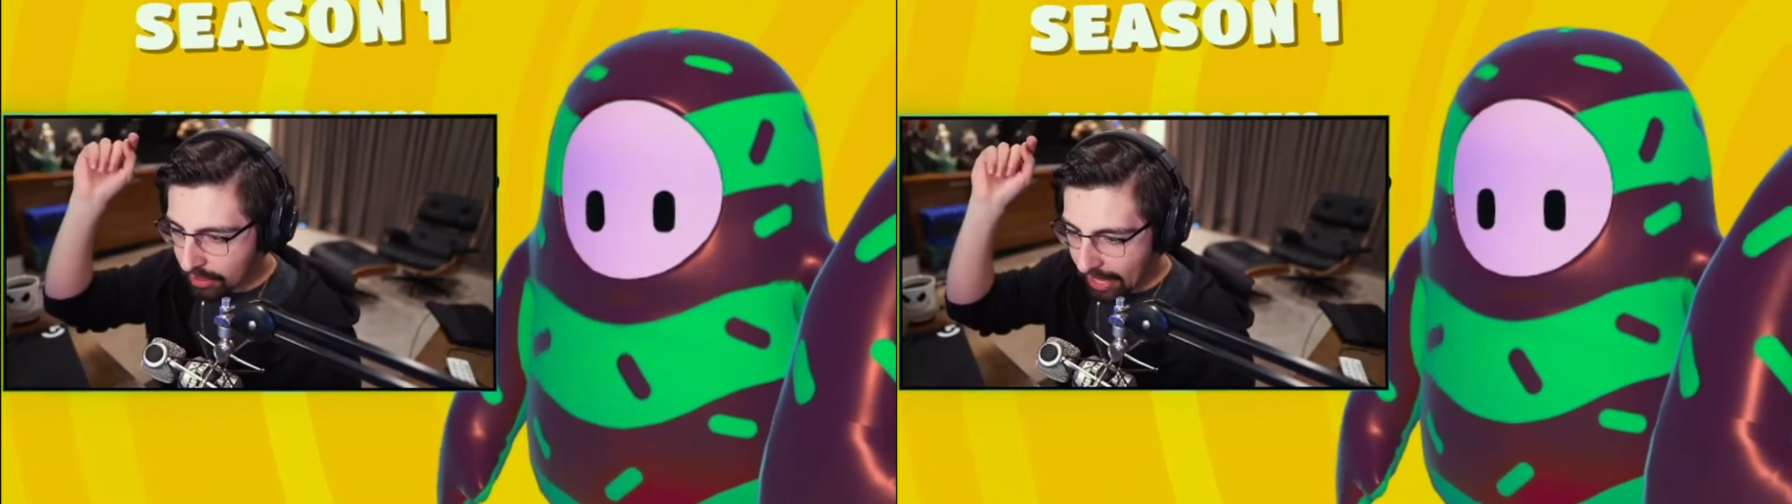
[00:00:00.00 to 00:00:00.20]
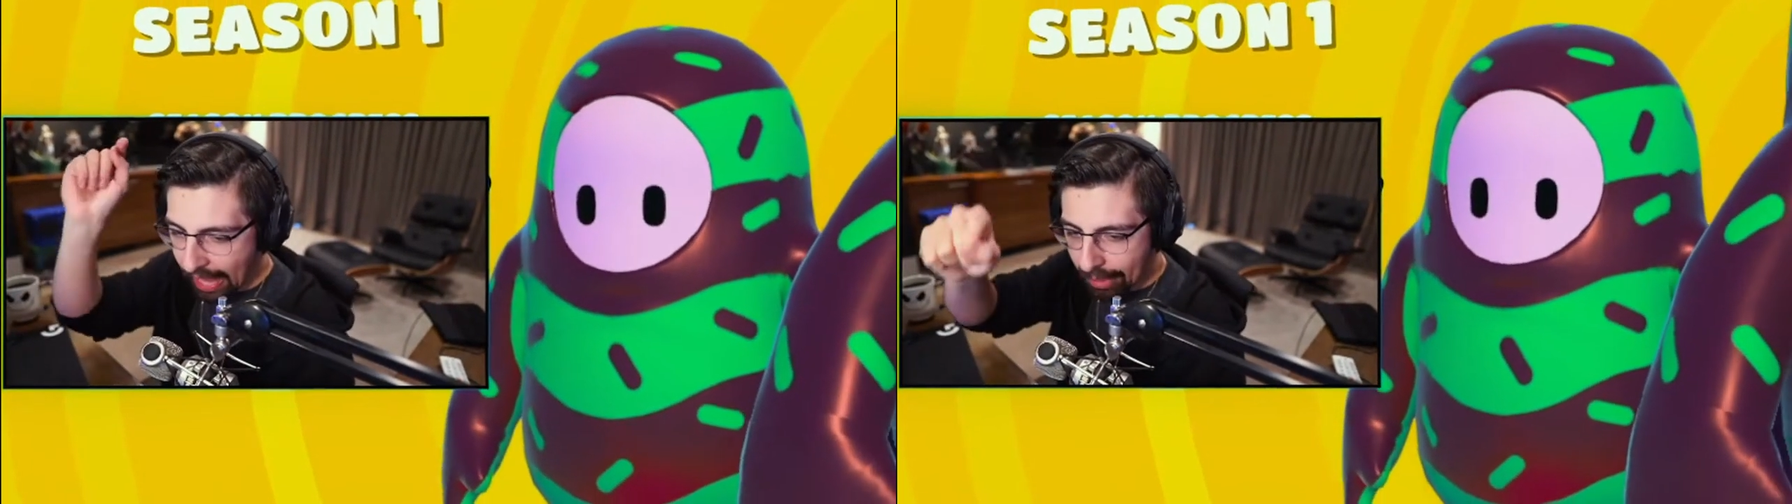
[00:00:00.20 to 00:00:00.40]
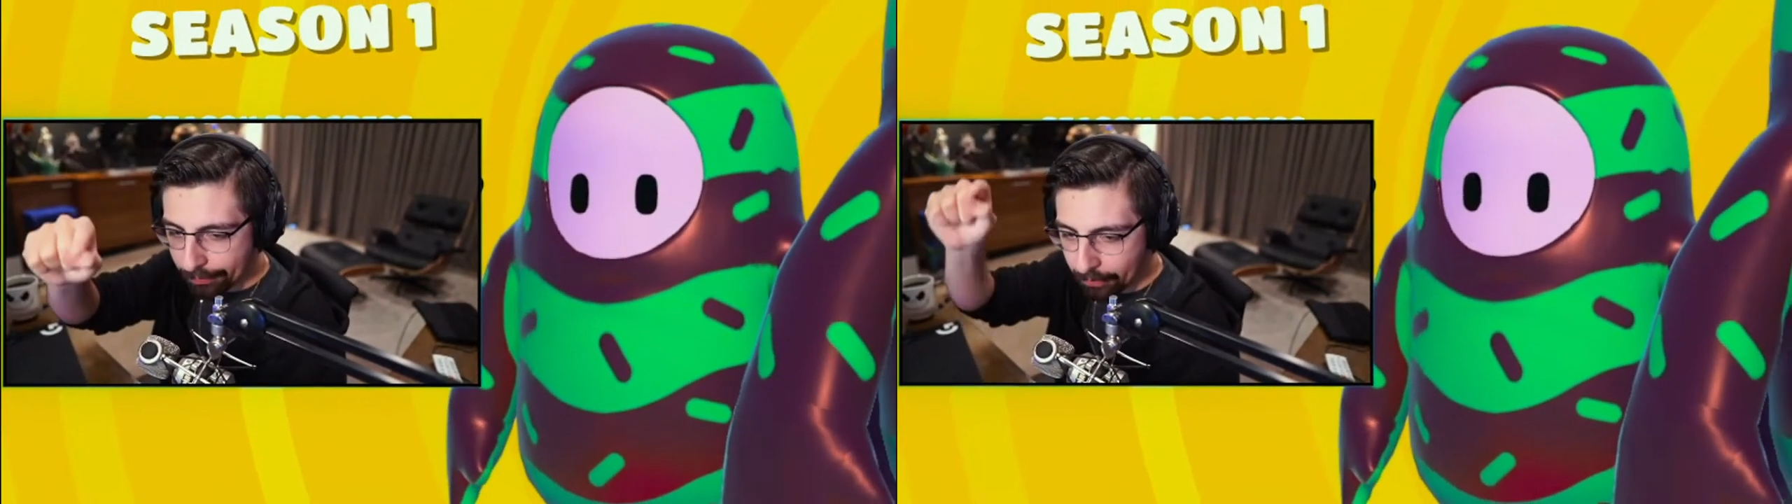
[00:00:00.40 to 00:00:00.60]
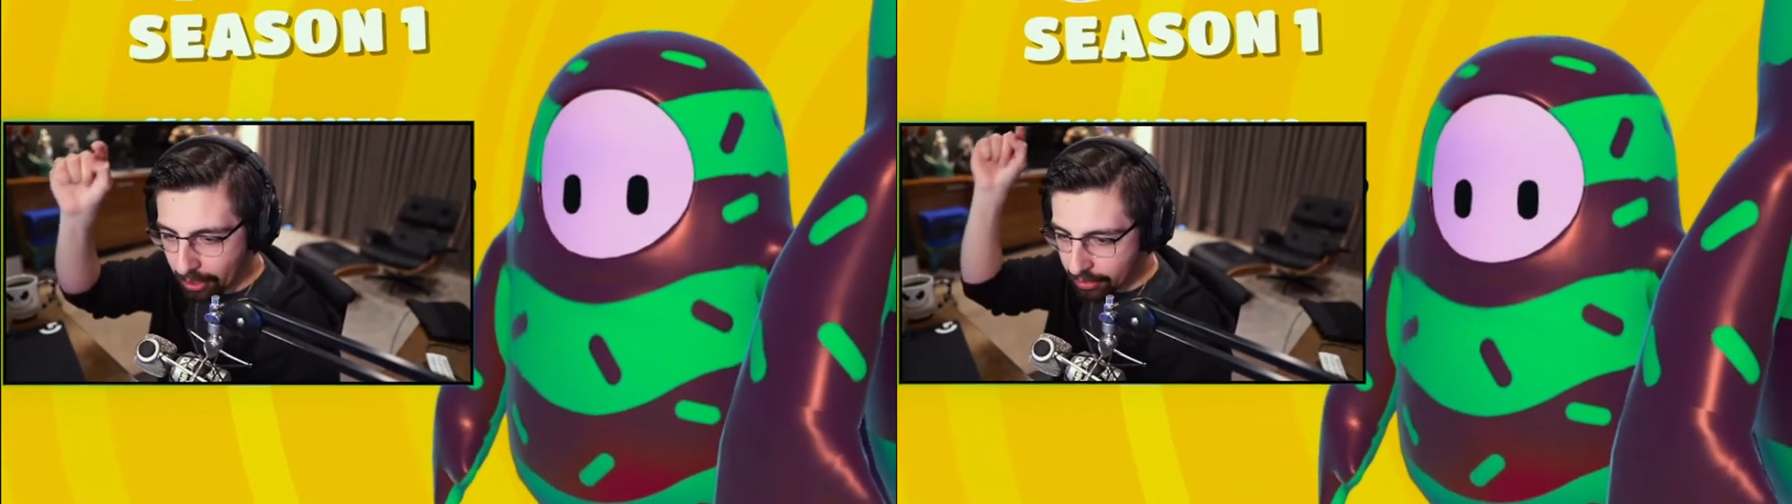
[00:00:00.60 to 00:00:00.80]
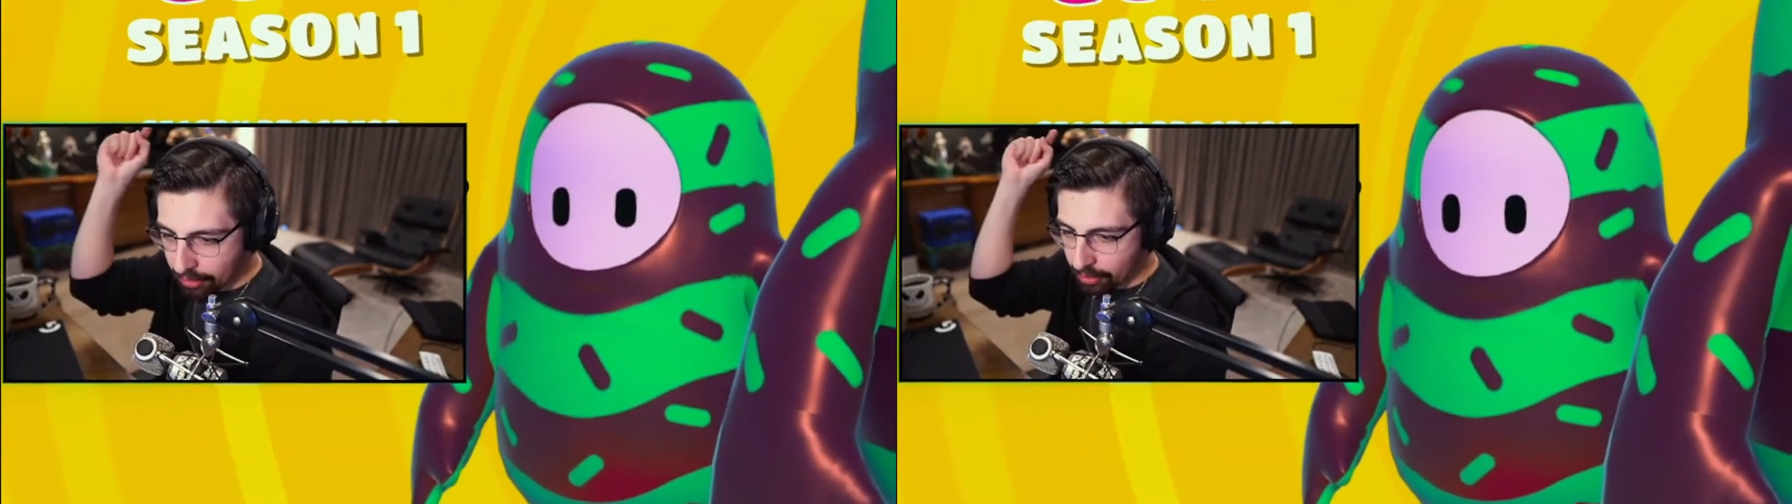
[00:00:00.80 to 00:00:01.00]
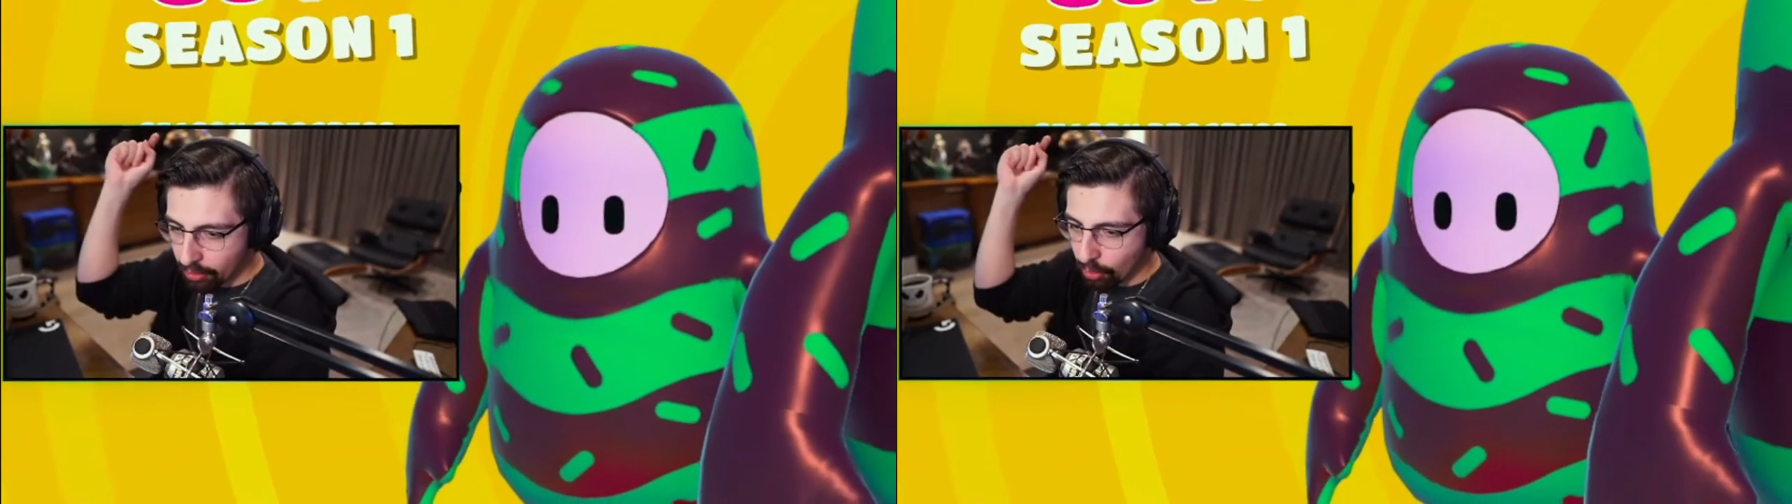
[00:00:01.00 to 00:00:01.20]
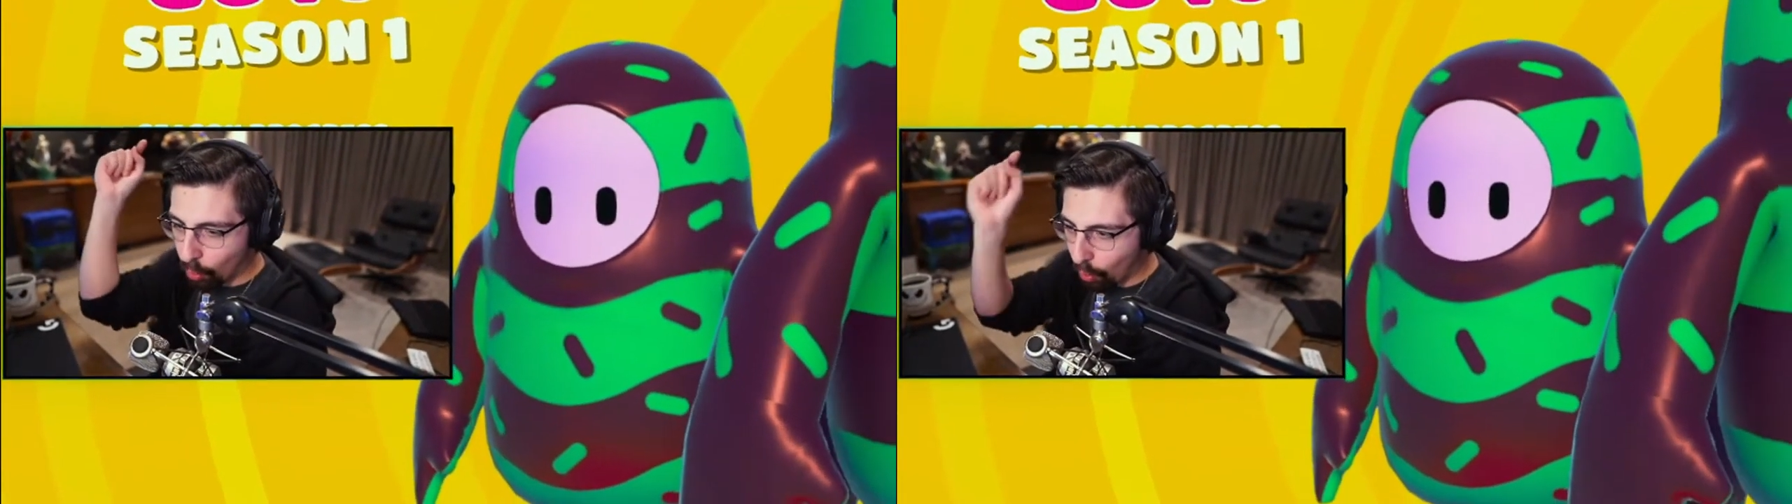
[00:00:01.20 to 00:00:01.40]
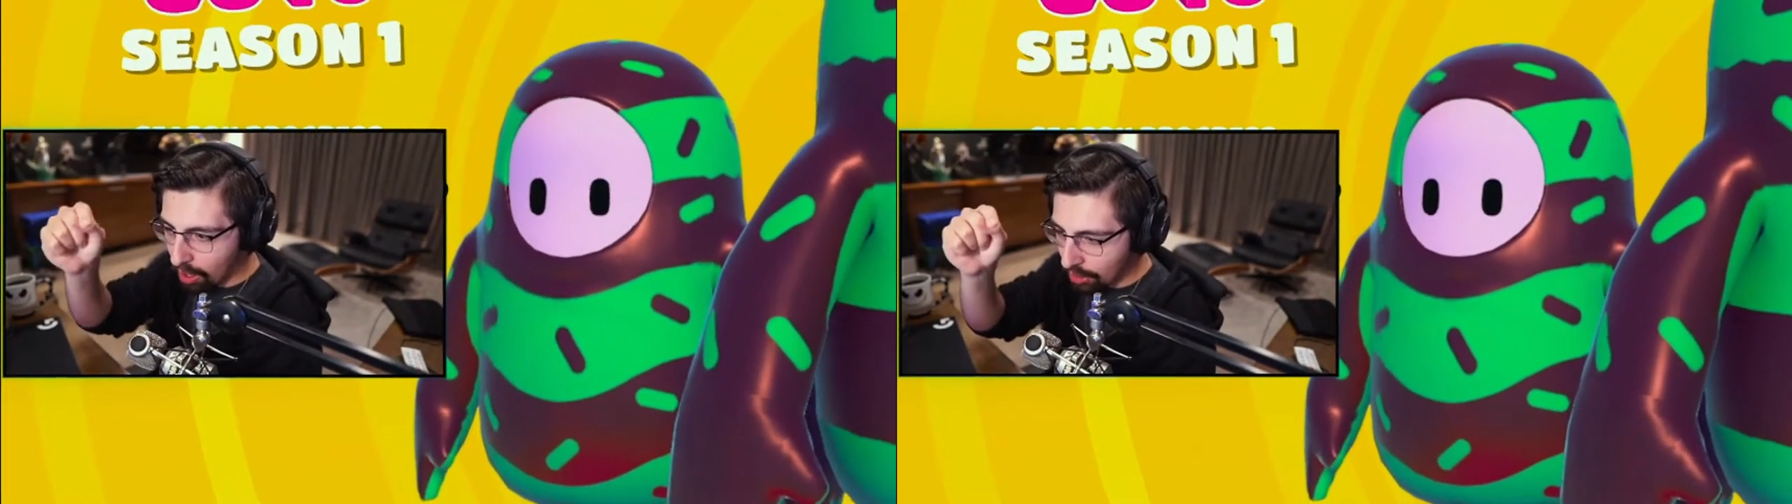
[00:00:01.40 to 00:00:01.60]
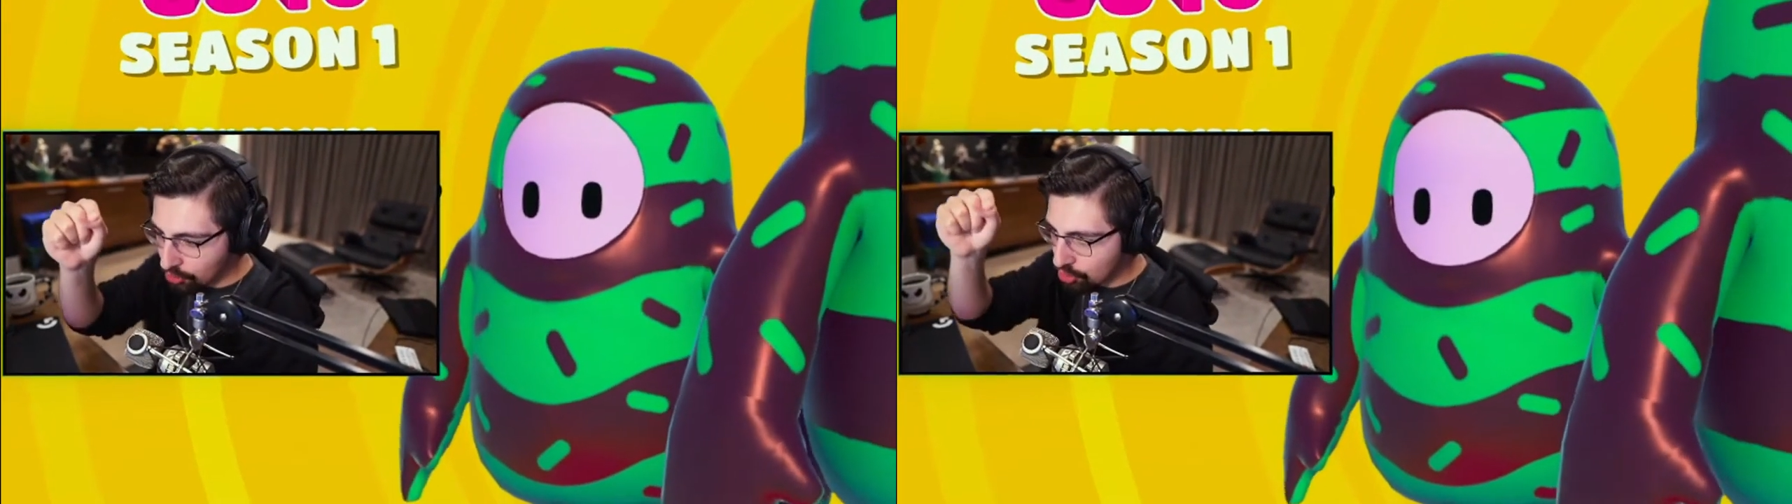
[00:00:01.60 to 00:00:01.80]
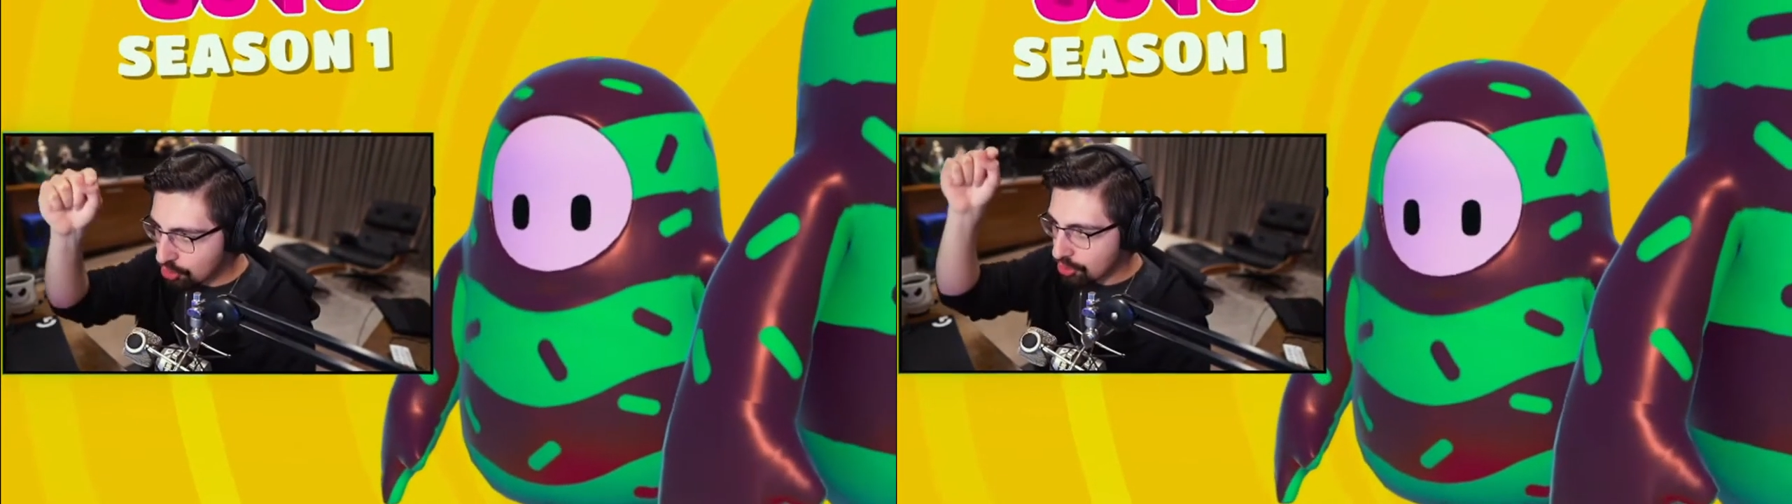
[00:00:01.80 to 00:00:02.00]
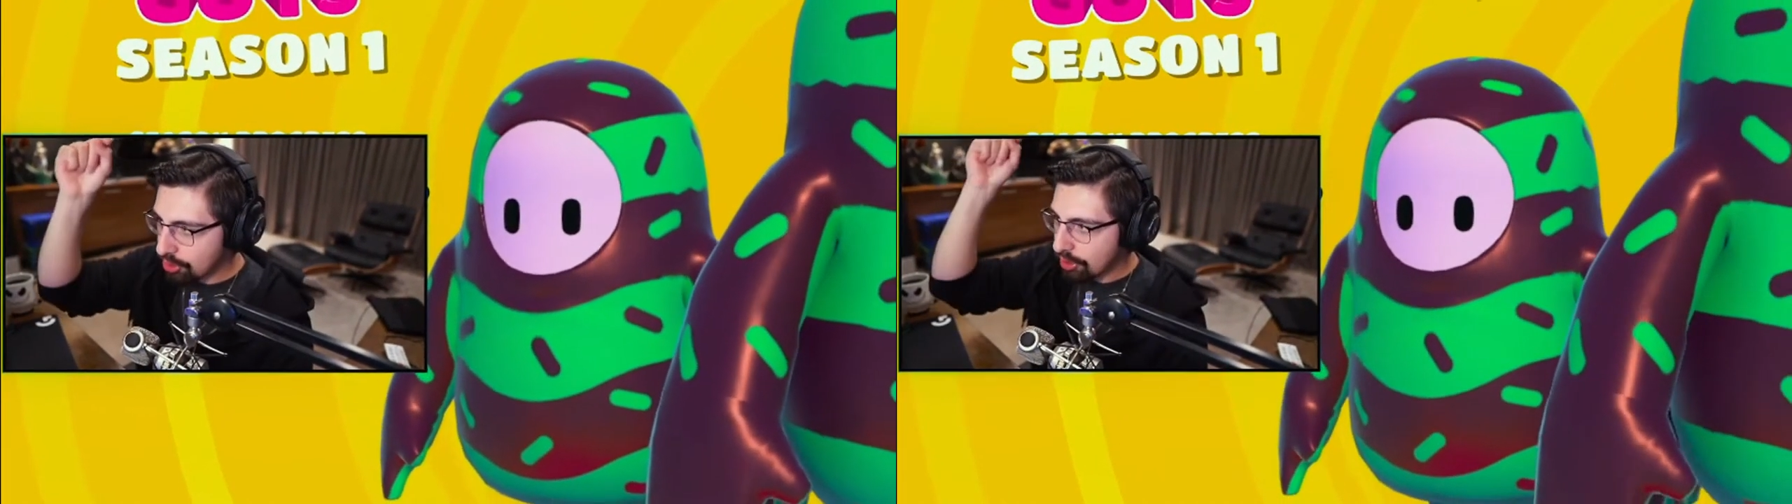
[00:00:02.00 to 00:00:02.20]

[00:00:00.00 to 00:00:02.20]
Have fun, watch,